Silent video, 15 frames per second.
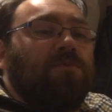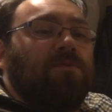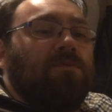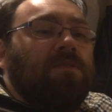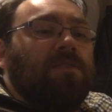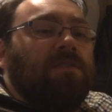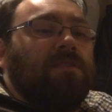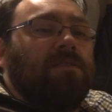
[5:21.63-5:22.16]

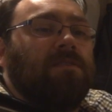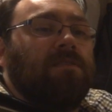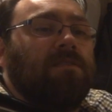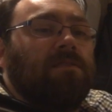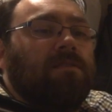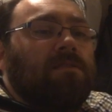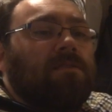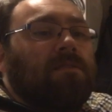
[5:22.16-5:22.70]
Pauley,
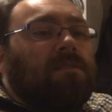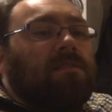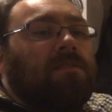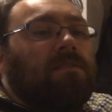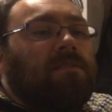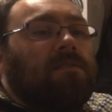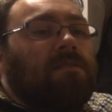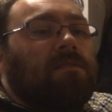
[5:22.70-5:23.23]

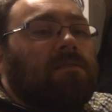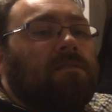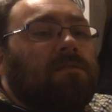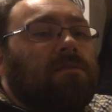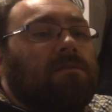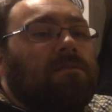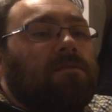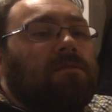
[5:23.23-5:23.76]
uh,